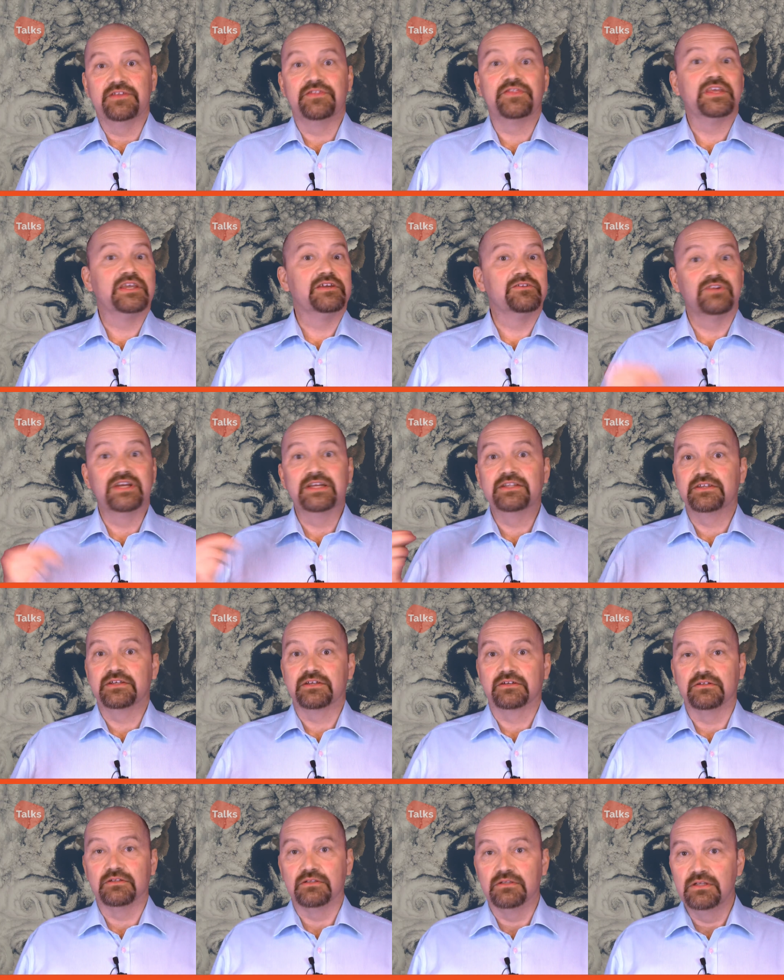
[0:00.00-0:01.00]

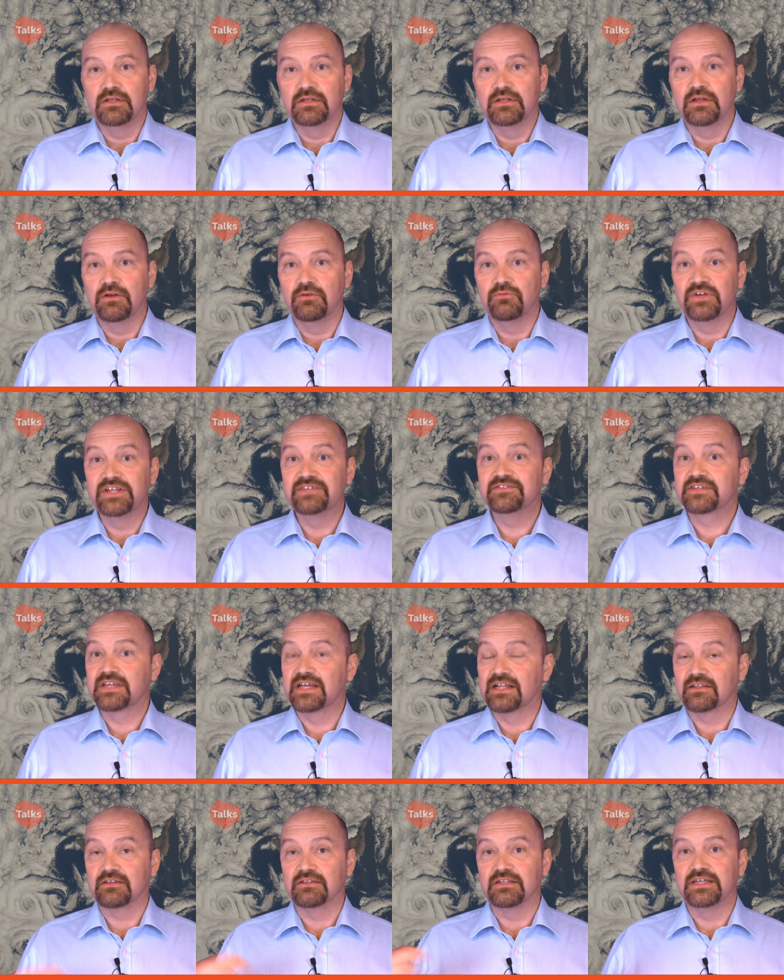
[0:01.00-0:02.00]
theoretical risk
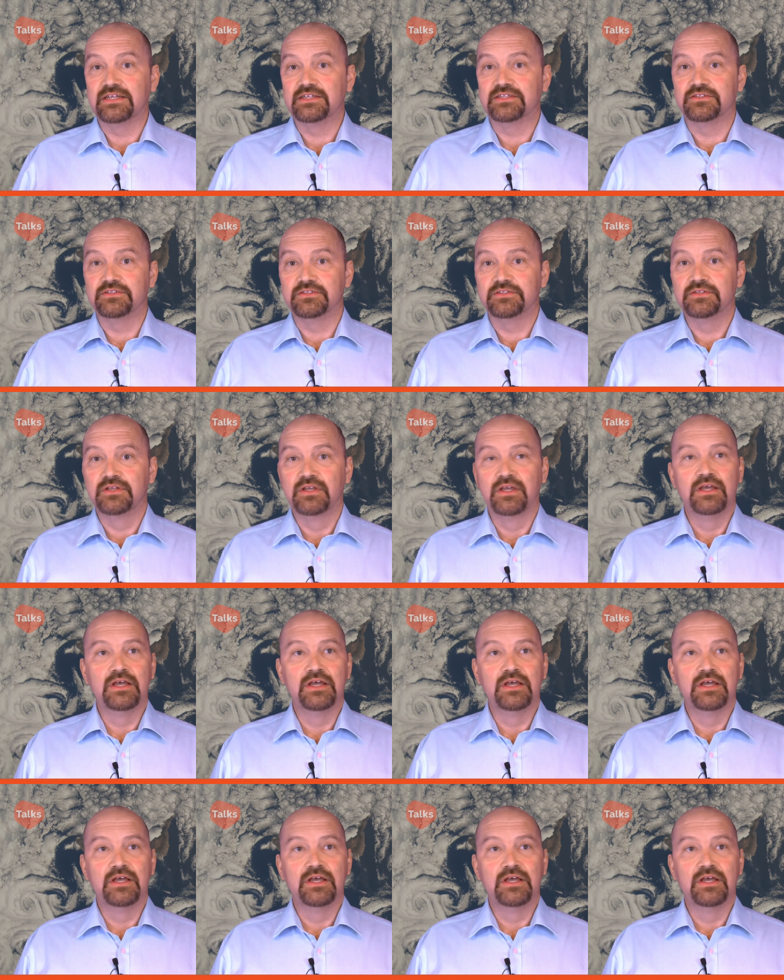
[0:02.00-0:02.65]
calculations